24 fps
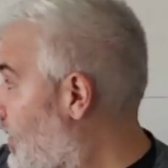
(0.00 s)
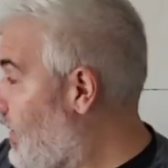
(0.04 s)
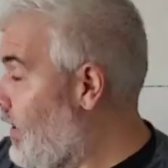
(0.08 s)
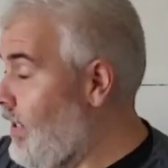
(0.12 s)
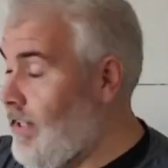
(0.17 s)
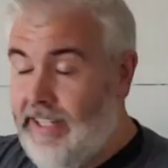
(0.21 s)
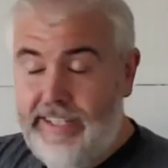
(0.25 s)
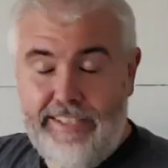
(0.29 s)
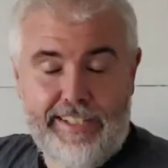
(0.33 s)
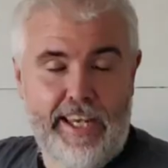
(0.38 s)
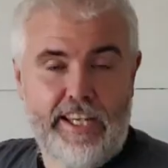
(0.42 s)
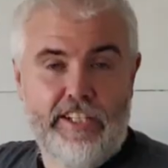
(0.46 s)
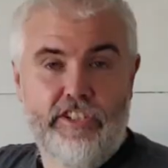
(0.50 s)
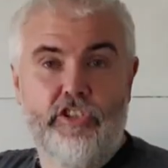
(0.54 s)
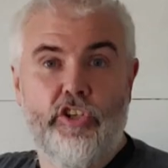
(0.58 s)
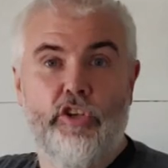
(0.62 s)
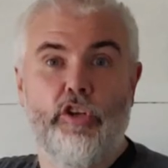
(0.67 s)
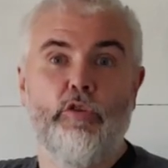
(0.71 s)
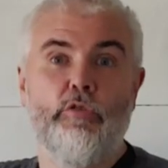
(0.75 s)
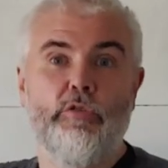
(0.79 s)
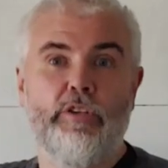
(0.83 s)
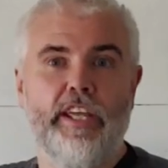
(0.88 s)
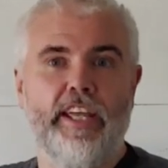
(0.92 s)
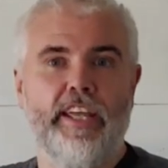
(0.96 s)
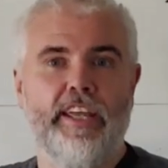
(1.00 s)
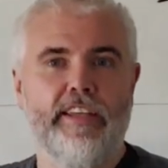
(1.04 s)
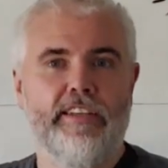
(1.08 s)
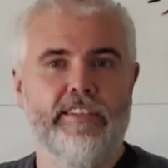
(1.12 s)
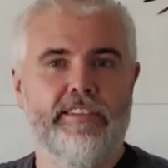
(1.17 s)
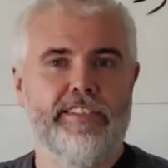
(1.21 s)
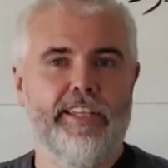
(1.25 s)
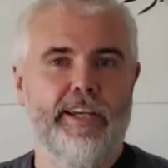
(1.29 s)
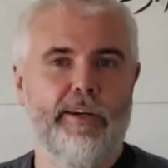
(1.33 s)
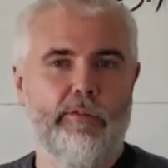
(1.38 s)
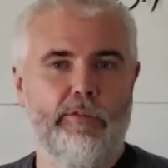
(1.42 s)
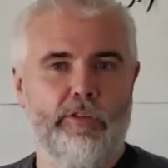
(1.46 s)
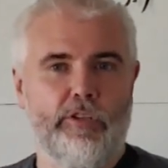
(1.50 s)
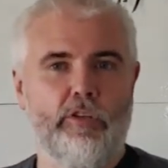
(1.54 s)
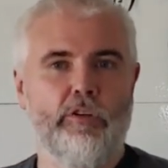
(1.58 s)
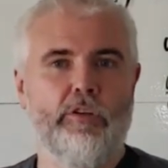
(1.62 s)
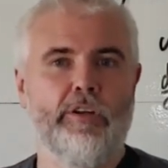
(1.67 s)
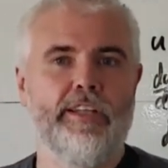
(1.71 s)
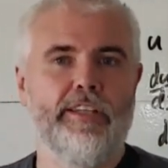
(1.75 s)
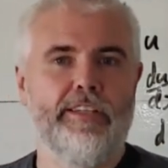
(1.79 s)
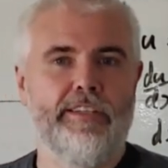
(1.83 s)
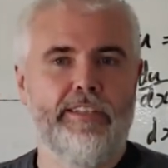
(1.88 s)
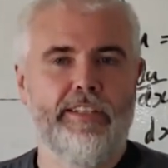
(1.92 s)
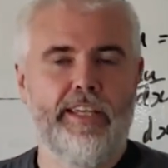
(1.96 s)
in this case, two things that you
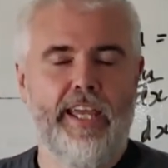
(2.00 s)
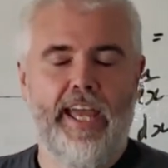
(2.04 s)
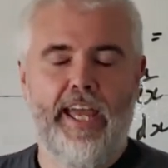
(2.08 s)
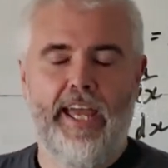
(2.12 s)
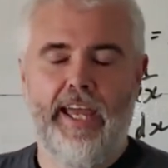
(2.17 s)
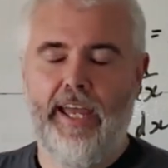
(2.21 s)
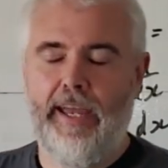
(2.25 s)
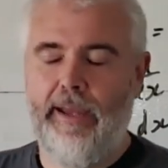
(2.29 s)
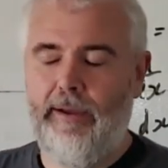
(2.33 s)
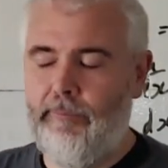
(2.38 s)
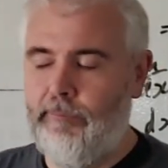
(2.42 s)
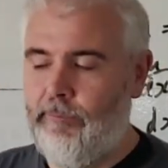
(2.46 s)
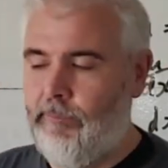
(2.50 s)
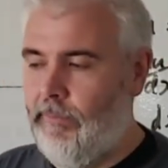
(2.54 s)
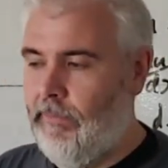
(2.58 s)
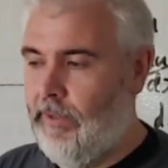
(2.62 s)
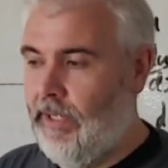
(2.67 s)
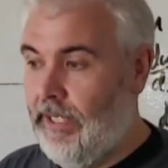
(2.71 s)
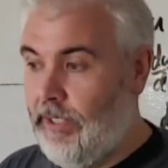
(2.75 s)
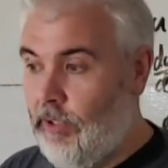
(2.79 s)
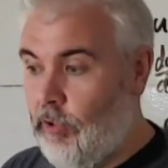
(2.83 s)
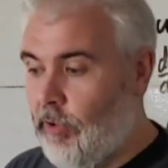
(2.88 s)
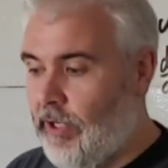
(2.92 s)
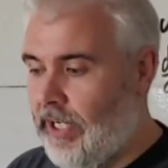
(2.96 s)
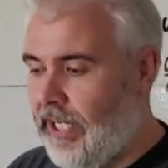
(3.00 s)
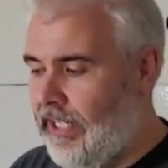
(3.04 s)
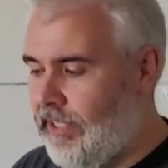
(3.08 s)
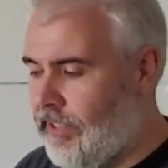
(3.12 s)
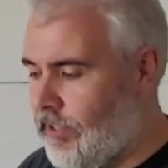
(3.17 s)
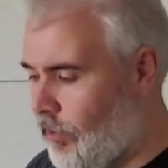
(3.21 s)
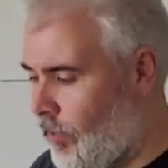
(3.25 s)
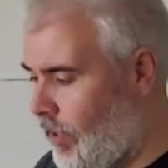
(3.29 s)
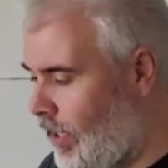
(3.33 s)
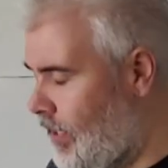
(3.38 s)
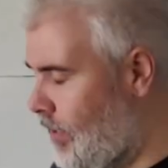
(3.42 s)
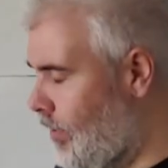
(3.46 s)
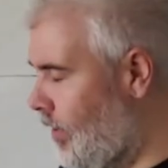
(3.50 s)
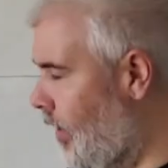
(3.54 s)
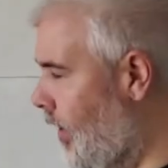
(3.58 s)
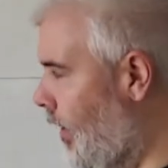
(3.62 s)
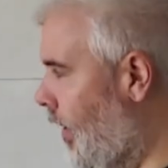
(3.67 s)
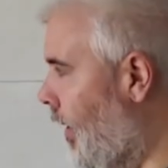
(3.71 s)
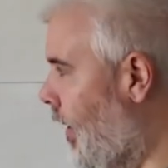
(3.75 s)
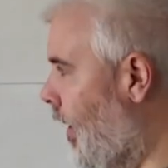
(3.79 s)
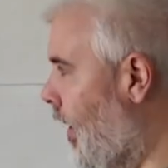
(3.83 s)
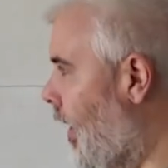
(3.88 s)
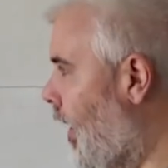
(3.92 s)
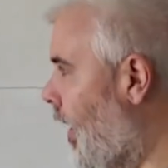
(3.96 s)
can um, you can integrate.
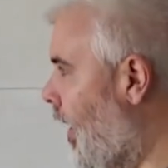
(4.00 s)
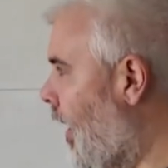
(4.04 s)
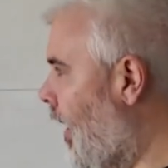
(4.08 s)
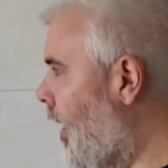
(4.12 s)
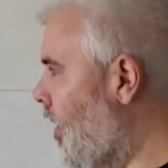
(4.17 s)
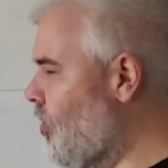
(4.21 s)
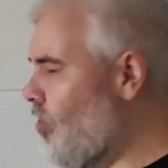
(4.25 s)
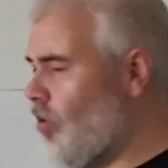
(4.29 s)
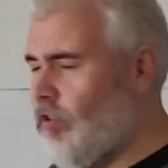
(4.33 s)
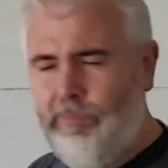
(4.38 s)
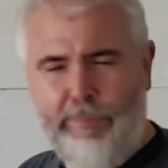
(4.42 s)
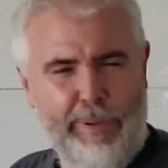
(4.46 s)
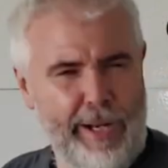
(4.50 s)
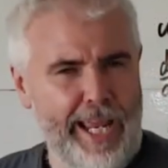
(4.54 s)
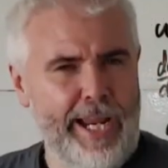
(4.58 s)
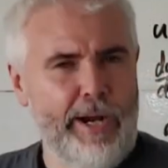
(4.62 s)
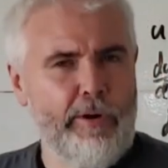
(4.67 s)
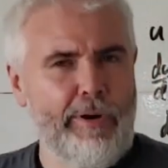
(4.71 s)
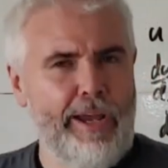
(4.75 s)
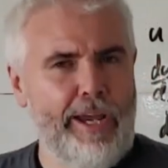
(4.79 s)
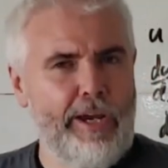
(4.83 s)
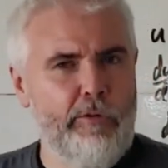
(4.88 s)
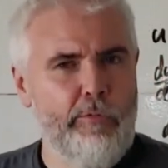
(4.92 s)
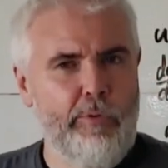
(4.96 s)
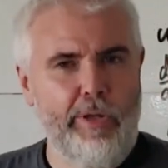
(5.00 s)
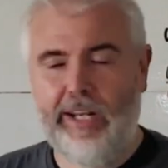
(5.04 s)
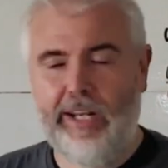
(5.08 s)
And you should play around